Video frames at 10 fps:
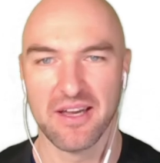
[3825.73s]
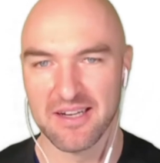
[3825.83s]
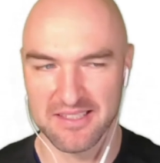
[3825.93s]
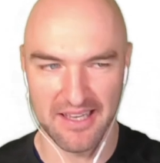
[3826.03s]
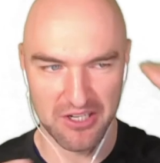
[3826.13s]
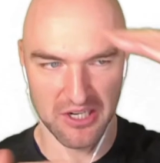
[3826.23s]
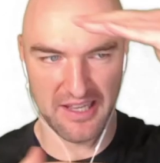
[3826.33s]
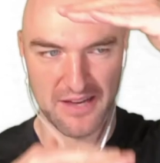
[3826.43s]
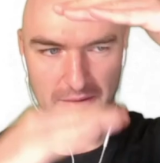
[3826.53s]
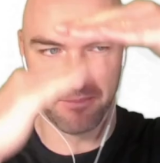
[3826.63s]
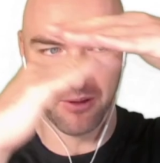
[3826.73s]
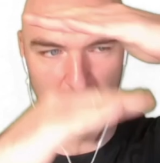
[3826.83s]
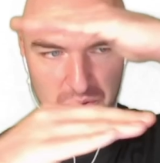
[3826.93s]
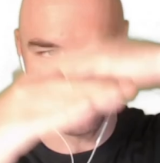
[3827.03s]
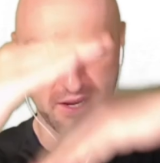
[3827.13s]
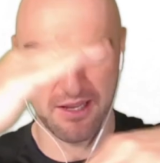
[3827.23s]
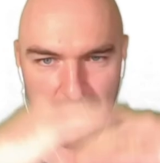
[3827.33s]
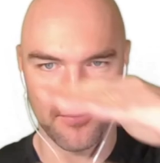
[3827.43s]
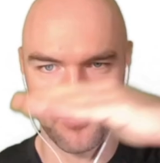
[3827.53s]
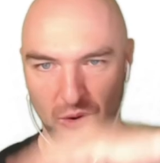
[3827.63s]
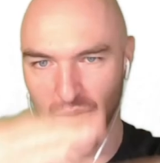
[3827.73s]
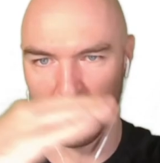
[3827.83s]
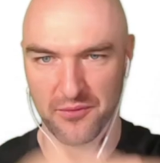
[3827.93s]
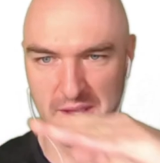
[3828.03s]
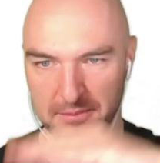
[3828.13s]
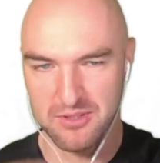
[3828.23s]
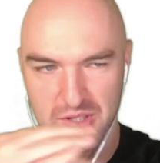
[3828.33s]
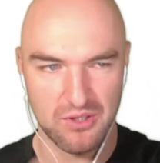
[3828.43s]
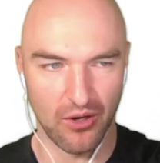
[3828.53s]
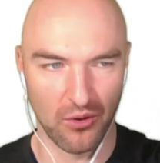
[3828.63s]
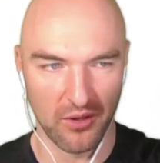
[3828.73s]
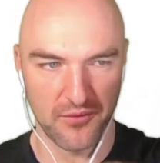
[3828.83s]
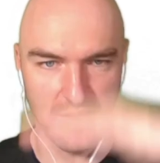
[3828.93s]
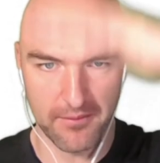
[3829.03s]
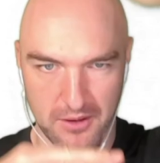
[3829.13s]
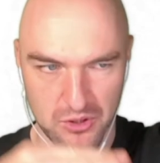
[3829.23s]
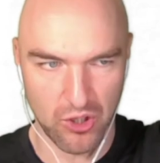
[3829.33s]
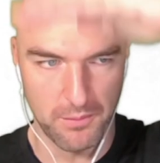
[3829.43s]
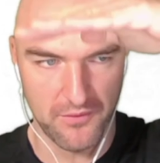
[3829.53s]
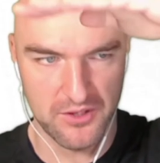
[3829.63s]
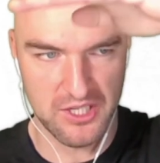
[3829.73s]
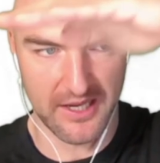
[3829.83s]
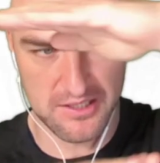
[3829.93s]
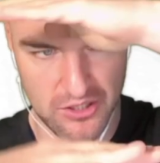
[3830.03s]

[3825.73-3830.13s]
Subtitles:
essentially have a plot where you have all of them on top of each other, so